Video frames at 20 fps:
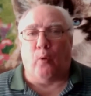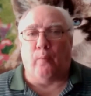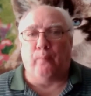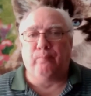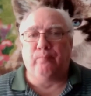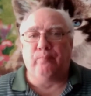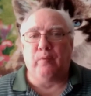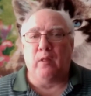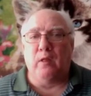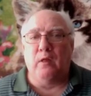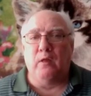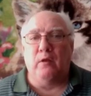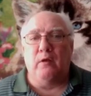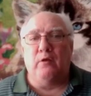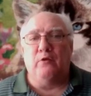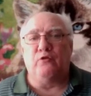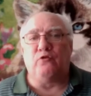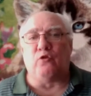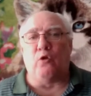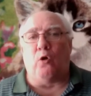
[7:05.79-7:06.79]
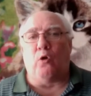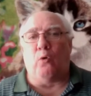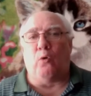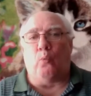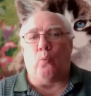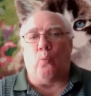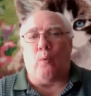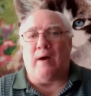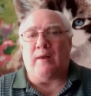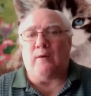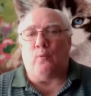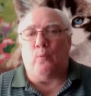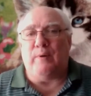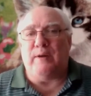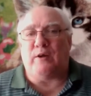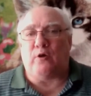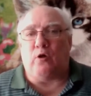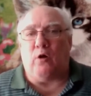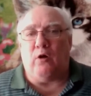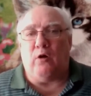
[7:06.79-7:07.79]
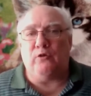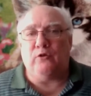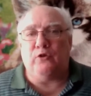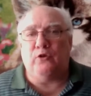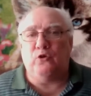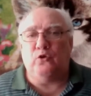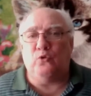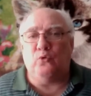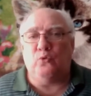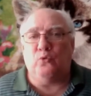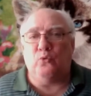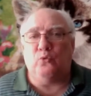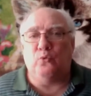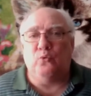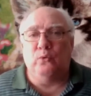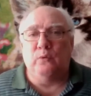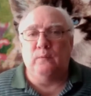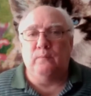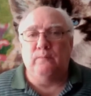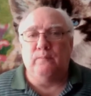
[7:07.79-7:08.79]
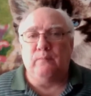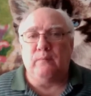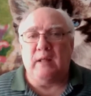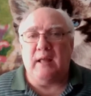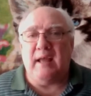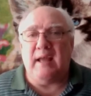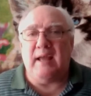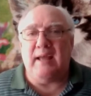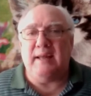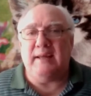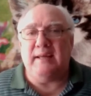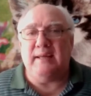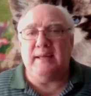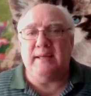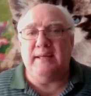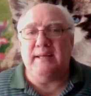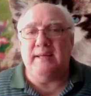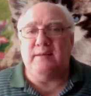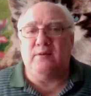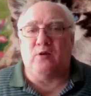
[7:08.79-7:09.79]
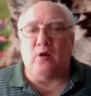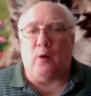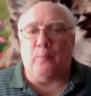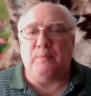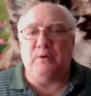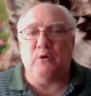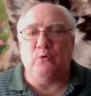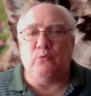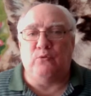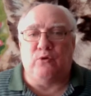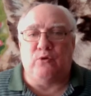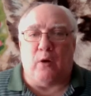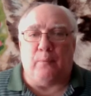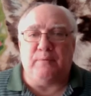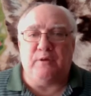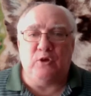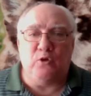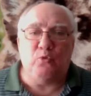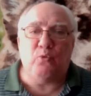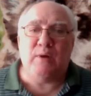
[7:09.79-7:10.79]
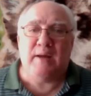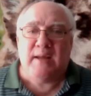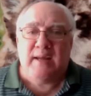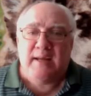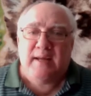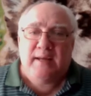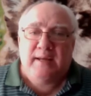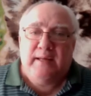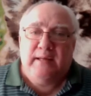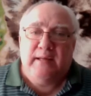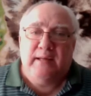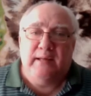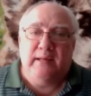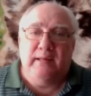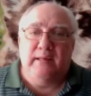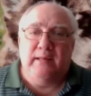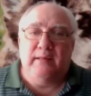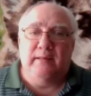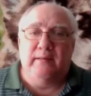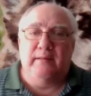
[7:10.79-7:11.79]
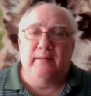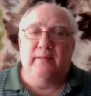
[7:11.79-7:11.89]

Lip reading: people. So why don't we call you AEWWE?